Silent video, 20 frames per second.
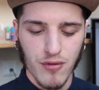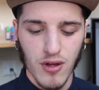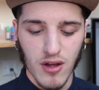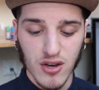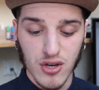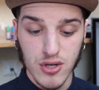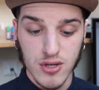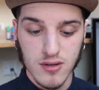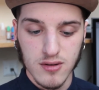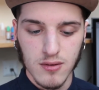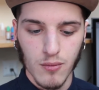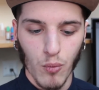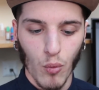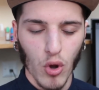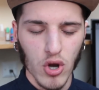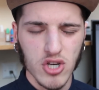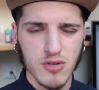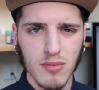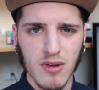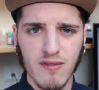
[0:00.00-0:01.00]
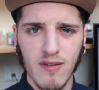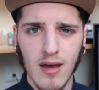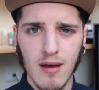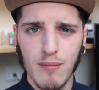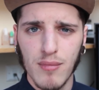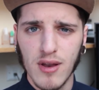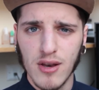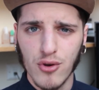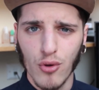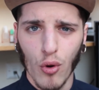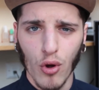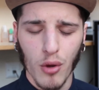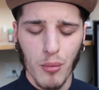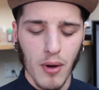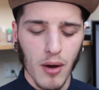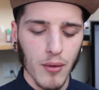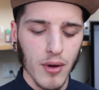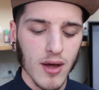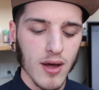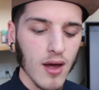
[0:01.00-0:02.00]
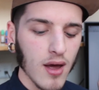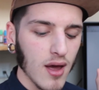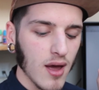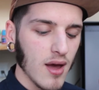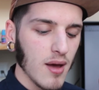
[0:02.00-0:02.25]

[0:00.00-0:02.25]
so you can just watch me vape and talk about it.